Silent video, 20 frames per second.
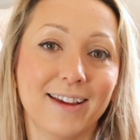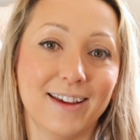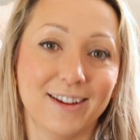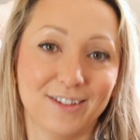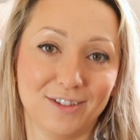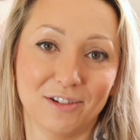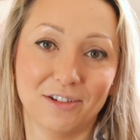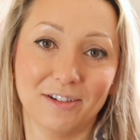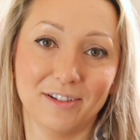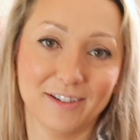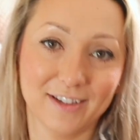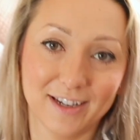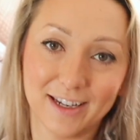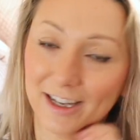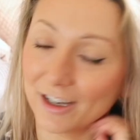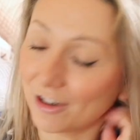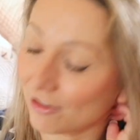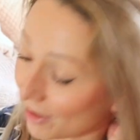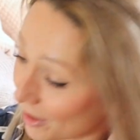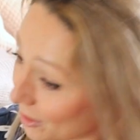It's
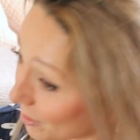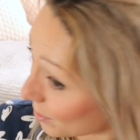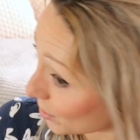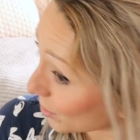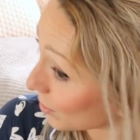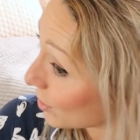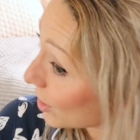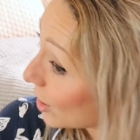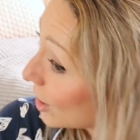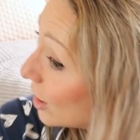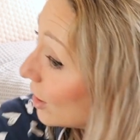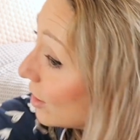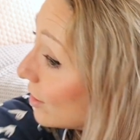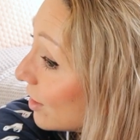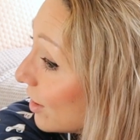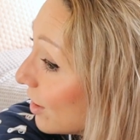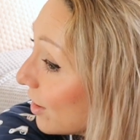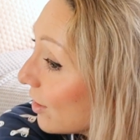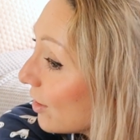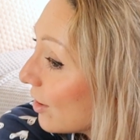honestly incredible.
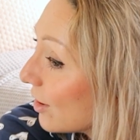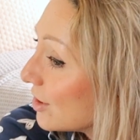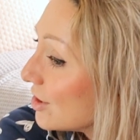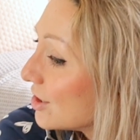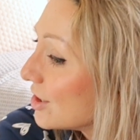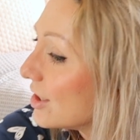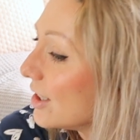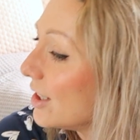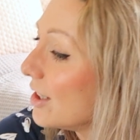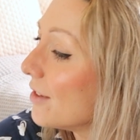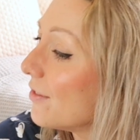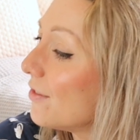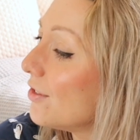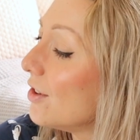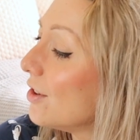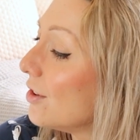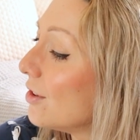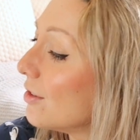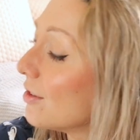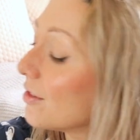So I just need a
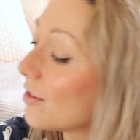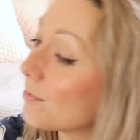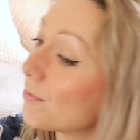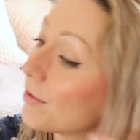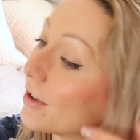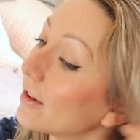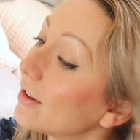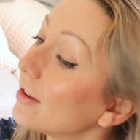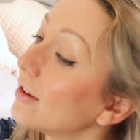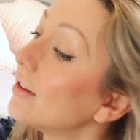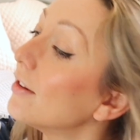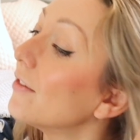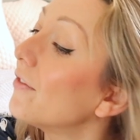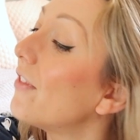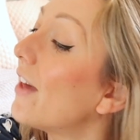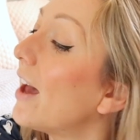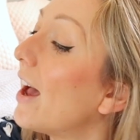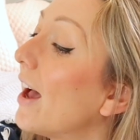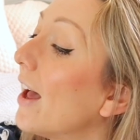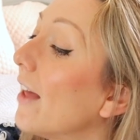few spritzes of
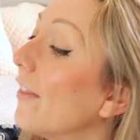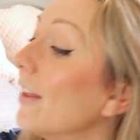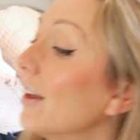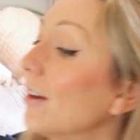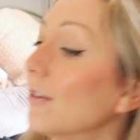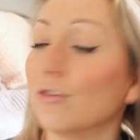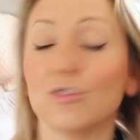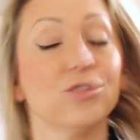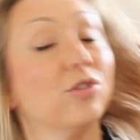that and then I'll